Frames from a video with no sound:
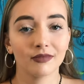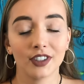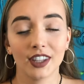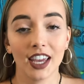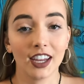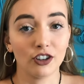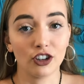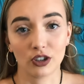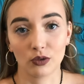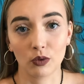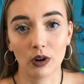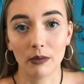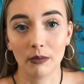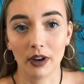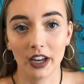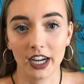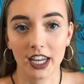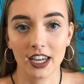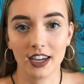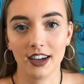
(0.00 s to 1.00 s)
they just want
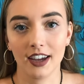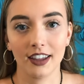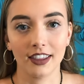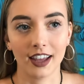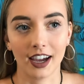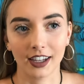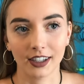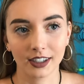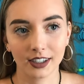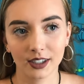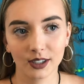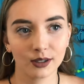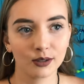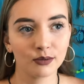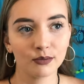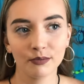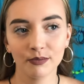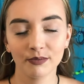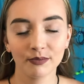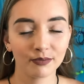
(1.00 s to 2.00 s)
money, and
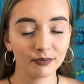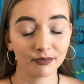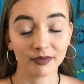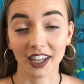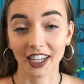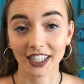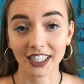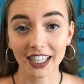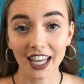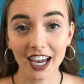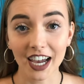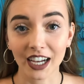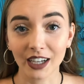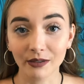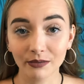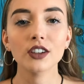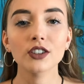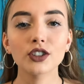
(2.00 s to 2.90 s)
that's that.